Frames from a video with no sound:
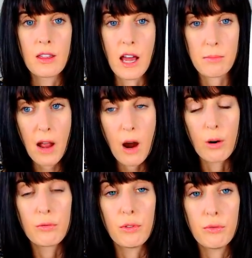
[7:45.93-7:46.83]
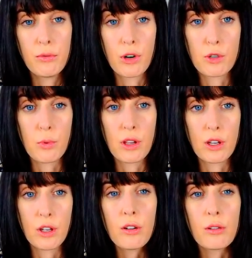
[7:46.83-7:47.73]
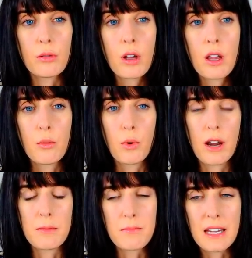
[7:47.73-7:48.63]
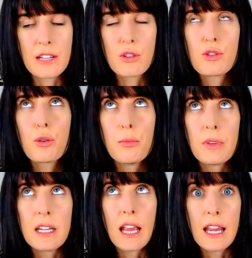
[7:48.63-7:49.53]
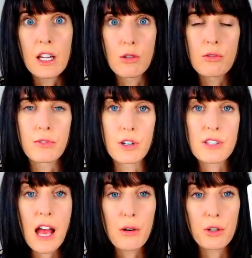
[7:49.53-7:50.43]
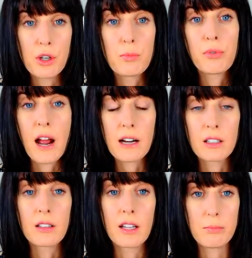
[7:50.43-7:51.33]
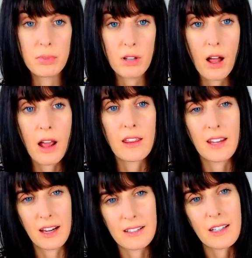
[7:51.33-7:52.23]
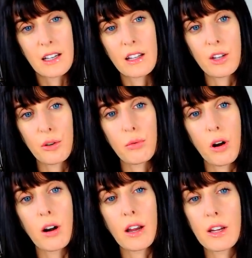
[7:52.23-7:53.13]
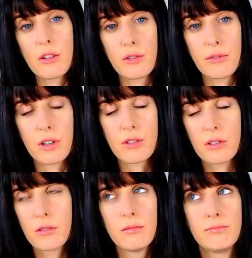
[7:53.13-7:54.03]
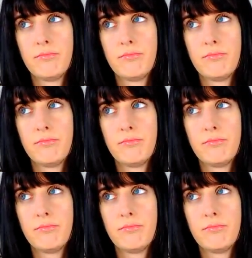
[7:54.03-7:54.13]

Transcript: that powerful force within you, what it means to be a universe. How can you practically apply the idea that you are a universe?